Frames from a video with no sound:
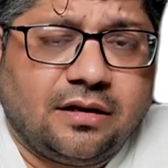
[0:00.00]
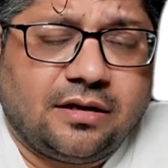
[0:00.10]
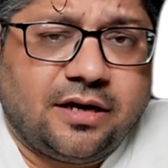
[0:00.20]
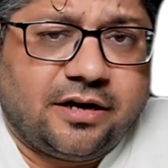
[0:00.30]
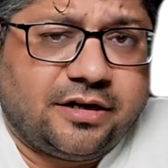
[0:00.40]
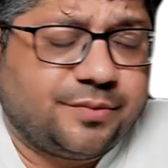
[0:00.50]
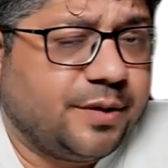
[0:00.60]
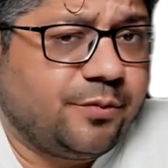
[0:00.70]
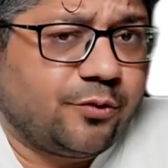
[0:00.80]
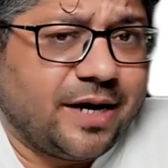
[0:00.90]
care is
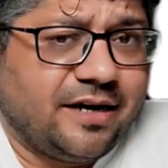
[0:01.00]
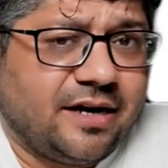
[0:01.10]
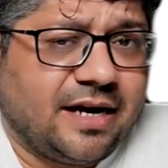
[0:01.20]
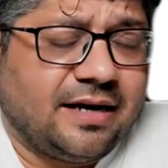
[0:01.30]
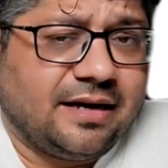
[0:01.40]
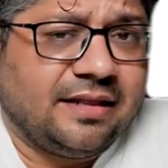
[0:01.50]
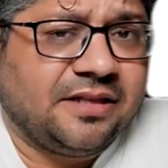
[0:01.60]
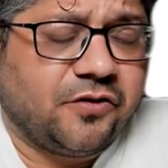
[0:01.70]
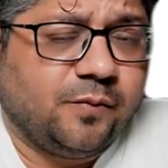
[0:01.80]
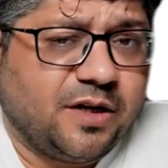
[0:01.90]
being provided. And
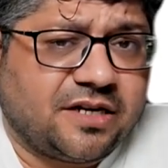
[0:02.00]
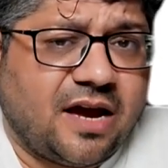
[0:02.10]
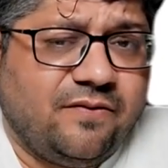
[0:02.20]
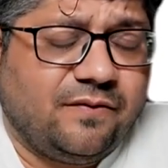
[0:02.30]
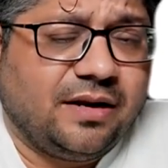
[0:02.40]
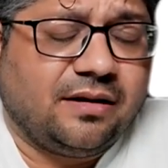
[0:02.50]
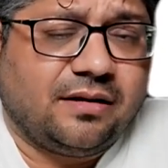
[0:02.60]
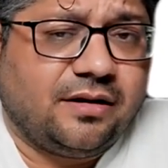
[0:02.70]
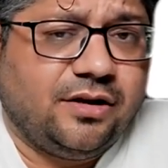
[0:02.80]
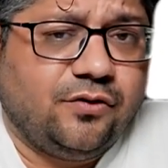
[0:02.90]
there will be a time when
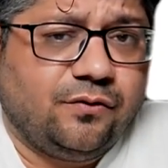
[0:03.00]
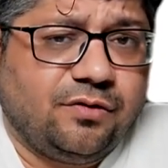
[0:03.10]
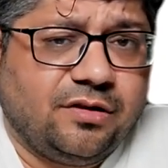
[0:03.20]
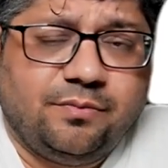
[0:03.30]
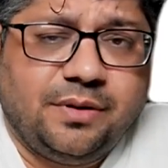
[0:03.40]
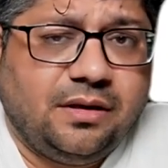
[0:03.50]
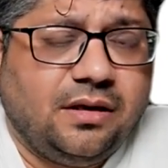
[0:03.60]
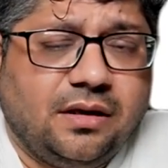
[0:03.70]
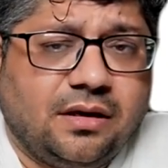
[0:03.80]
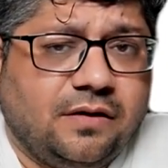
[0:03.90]
you will
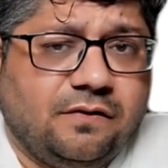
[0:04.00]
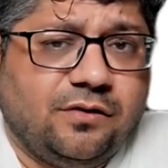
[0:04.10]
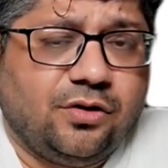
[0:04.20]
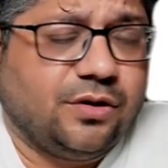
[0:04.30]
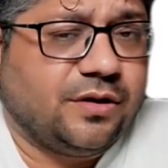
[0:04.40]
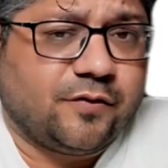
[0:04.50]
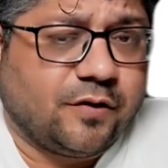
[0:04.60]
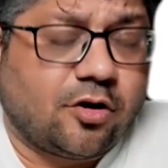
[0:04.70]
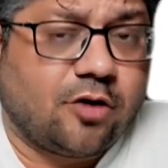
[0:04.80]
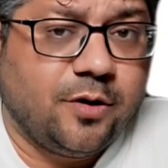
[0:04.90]
be, it will
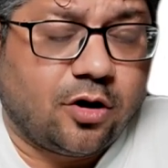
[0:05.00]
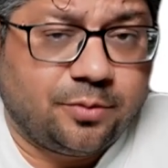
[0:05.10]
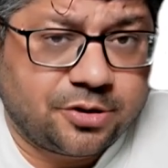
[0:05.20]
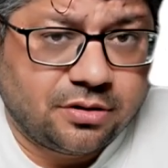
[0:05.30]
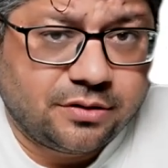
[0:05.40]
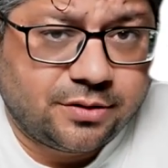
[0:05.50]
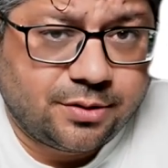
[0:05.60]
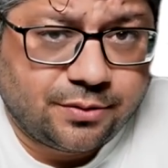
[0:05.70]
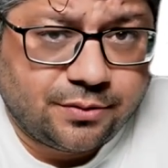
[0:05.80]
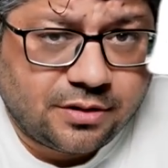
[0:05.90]
not be optional
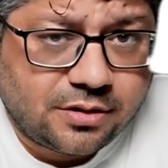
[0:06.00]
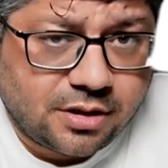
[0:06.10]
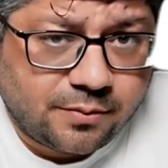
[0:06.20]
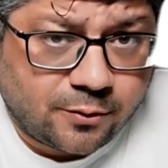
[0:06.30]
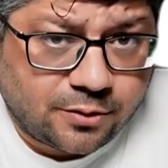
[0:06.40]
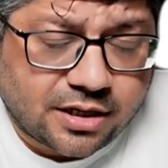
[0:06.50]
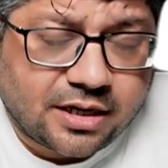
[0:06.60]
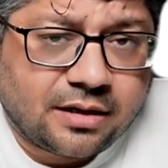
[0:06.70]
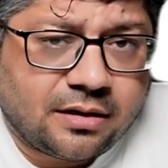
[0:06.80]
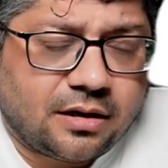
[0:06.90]
to learn about
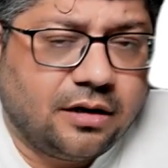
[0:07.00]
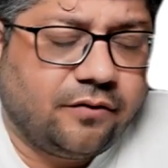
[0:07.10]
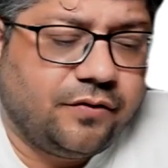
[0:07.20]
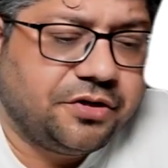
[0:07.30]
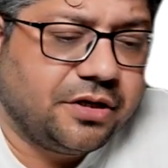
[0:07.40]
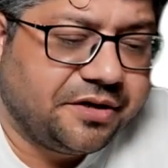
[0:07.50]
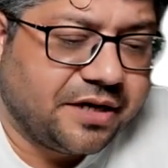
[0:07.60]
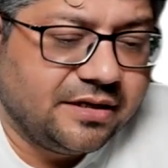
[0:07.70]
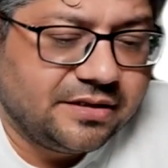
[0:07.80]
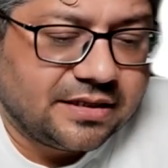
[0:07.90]
artificial
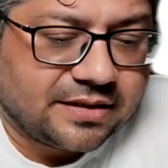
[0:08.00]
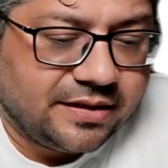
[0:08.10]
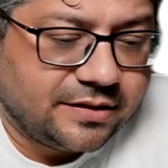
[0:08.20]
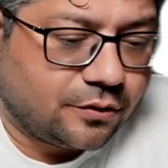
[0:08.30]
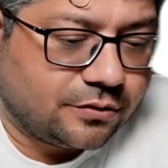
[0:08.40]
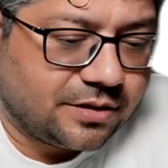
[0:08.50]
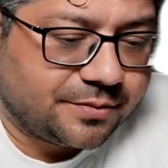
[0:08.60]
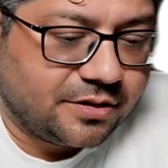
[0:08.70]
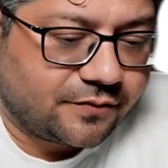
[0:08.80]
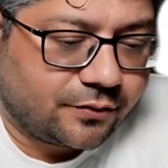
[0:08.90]
intelligence in these concepts.
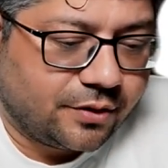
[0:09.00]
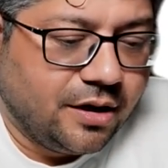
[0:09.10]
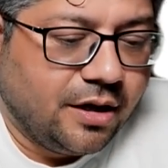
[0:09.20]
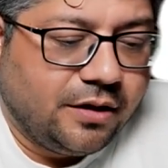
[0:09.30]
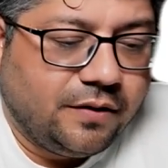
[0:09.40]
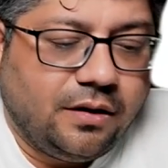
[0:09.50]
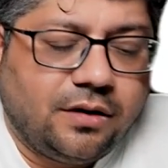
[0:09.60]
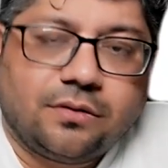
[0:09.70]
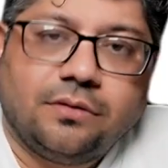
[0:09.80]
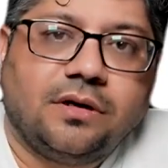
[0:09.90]
Therefore, you need
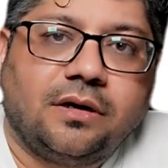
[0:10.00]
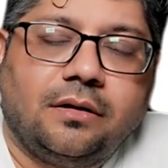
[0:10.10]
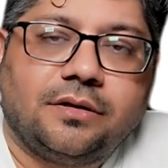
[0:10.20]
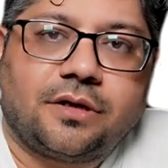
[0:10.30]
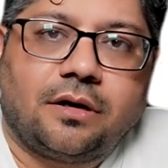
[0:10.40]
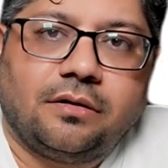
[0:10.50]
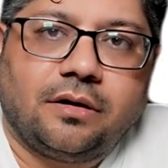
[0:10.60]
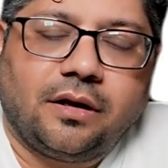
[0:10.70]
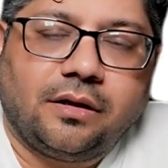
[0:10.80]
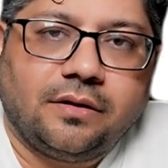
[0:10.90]
to start
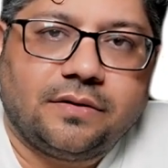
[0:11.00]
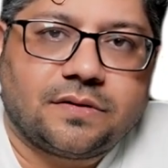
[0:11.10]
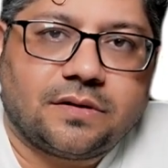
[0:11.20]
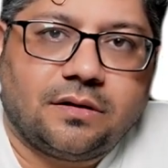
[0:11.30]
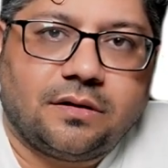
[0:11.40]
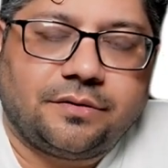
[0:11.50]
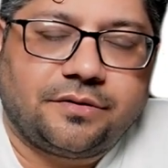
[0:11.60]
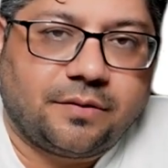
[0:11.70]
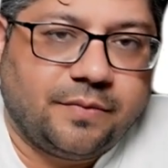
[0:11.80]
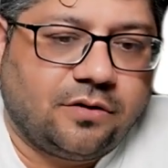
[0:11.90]
learning these
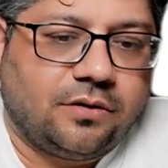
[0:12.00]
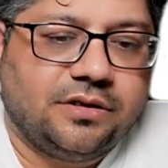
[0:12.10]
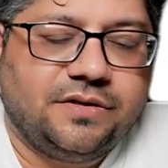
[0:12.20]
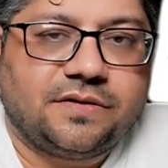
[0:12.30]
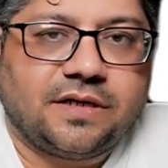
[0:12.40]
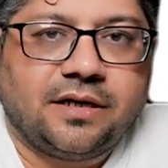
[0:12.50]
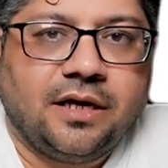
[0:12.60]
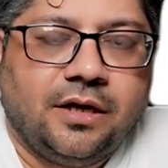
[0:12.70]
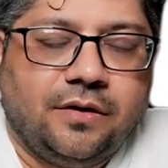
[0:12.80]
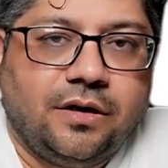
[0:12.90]
terminologies, and
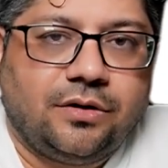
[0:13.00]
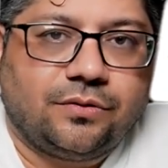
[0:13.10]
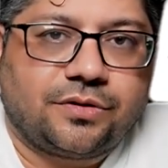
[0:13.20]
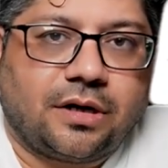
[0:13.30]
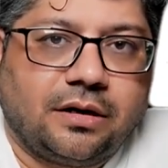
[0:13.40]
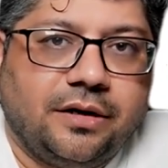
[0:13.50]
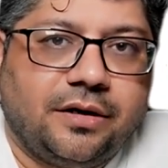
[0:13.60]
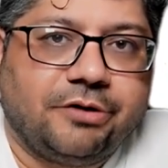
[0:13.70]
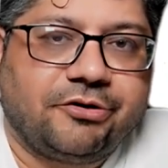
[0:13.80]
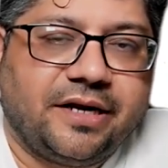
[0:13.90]
you need to start
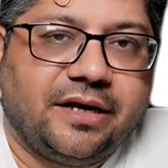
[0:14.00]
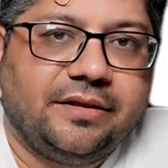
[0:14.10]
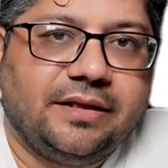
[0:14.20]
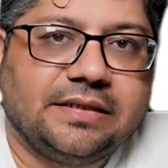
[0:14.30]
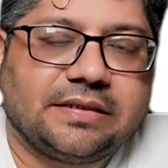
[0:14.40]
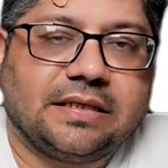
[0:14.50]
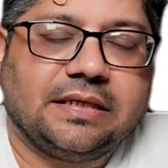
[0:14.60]
integrating these